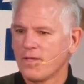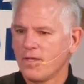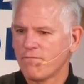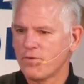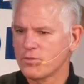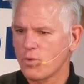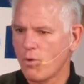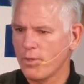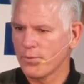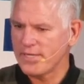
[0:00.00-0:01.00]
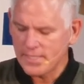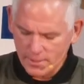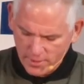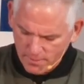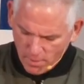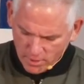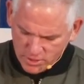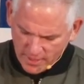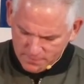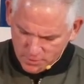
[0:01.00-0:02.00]
And friends, what we read here in Mark
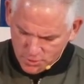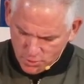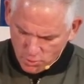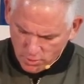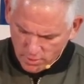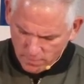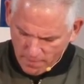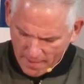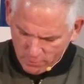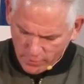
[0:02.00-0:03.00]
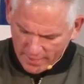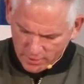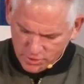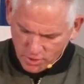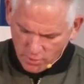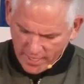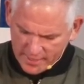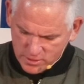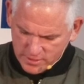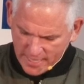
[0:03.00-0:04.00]
chapter 2, the Bible writer
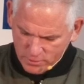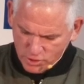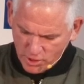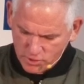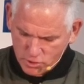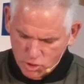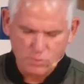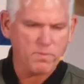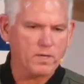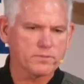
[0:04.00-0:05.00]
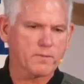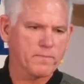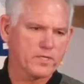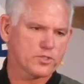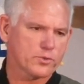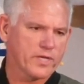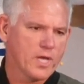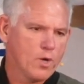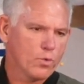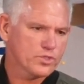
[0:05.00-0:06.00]
showcases how Jesus' public ministry
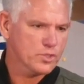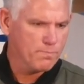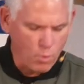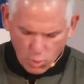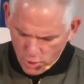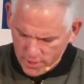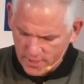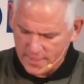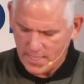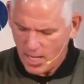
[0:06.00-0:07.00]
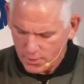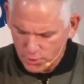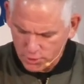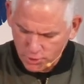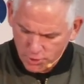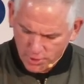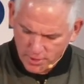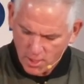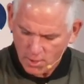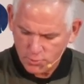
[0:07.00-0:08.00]
was supported and
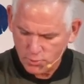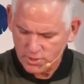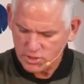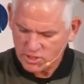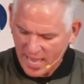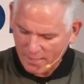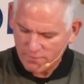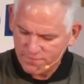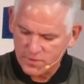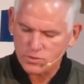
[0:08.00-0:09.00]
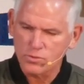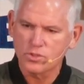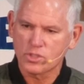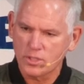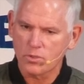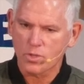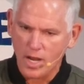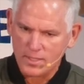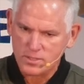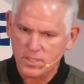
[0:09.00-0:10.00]
undergirded through the sacrificial
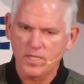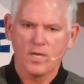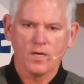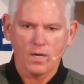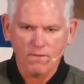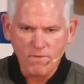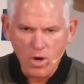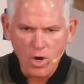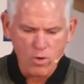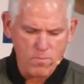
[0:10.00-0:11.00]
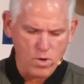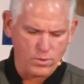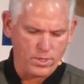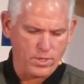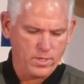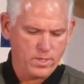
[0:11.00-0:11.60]
generosity of a homeowner.